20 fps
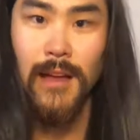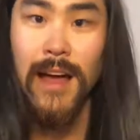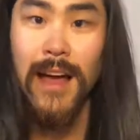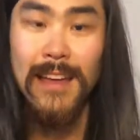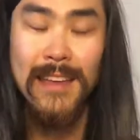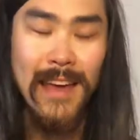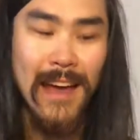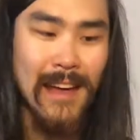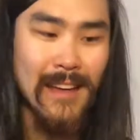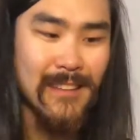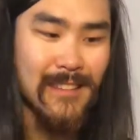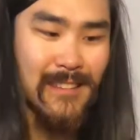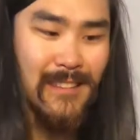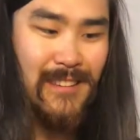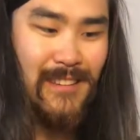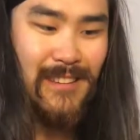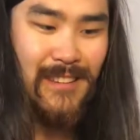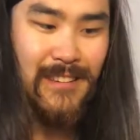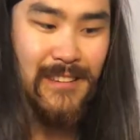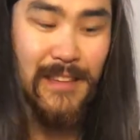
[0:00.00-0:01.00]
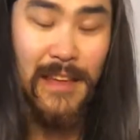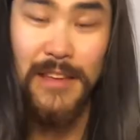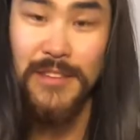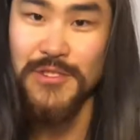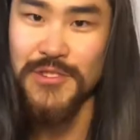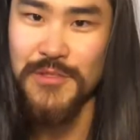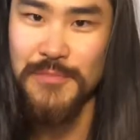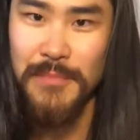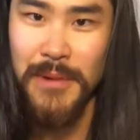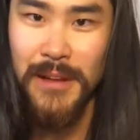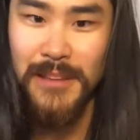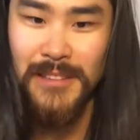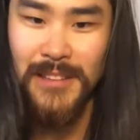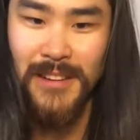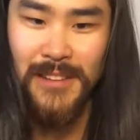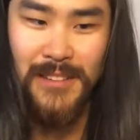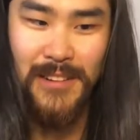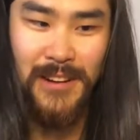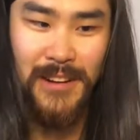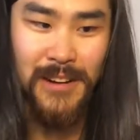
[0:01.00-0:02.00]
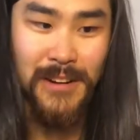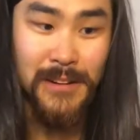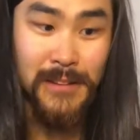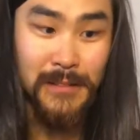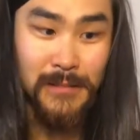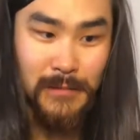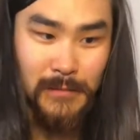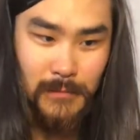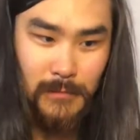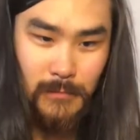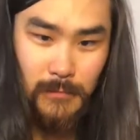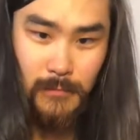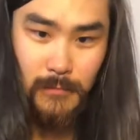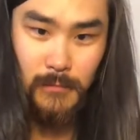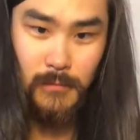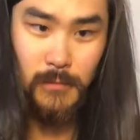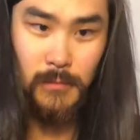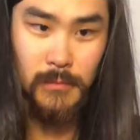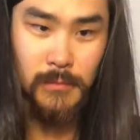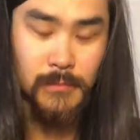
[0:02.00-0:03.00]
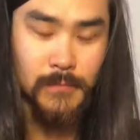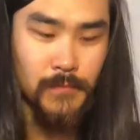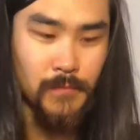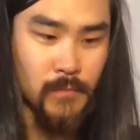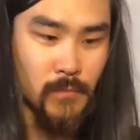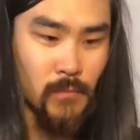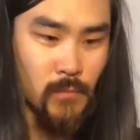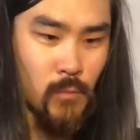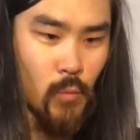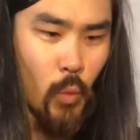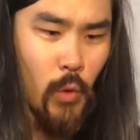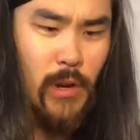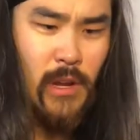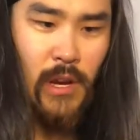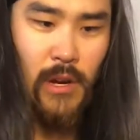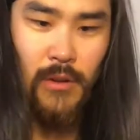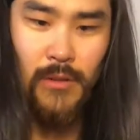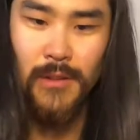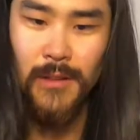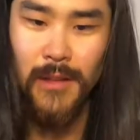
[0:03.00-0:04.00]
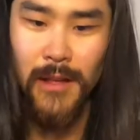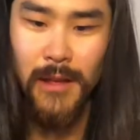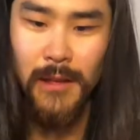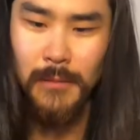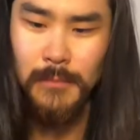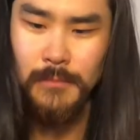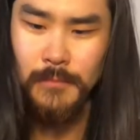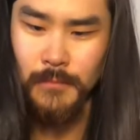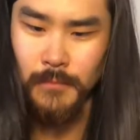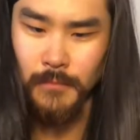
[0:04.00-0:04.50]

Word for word: Hi guys, it's Asian from Bud Tender here. We're here today